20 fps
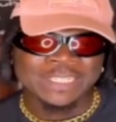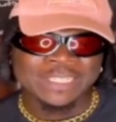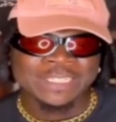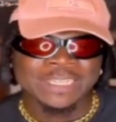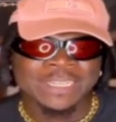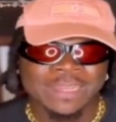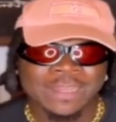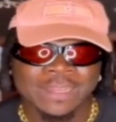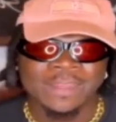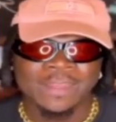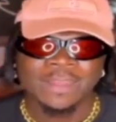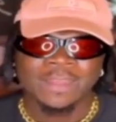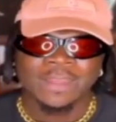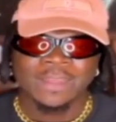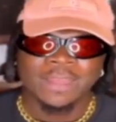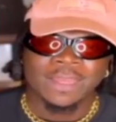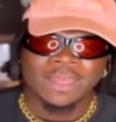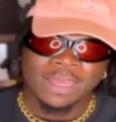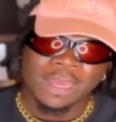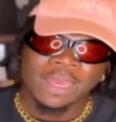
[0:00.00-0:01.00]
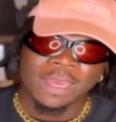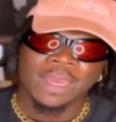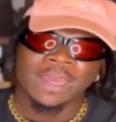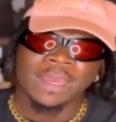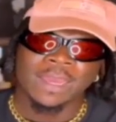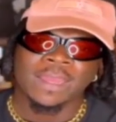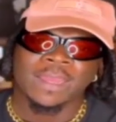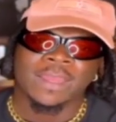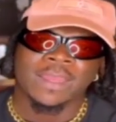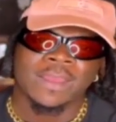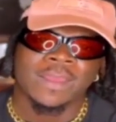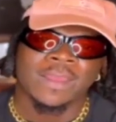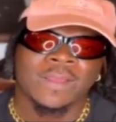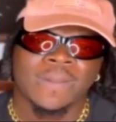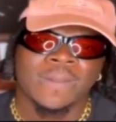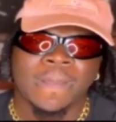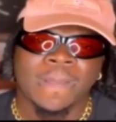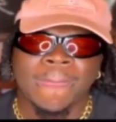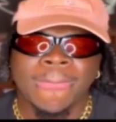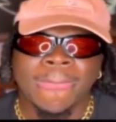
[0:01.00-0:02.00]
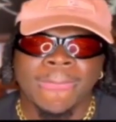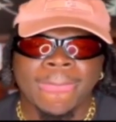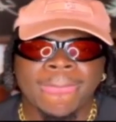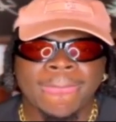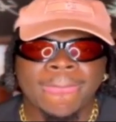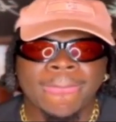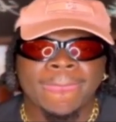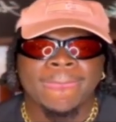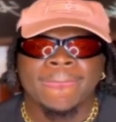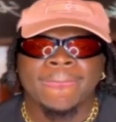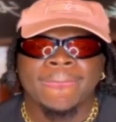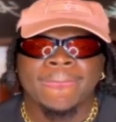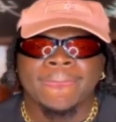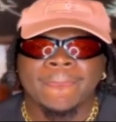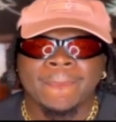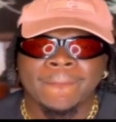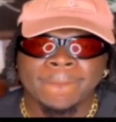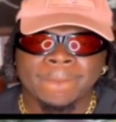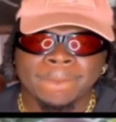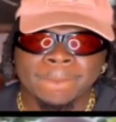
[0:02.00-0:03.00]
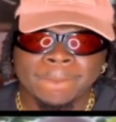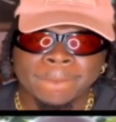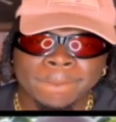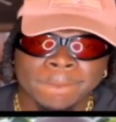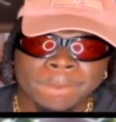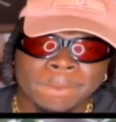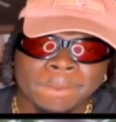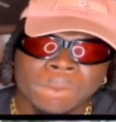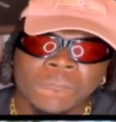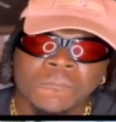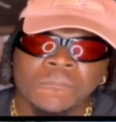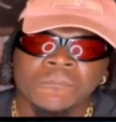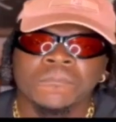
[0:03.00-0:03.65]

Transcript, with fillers: And not cutting you off. And while you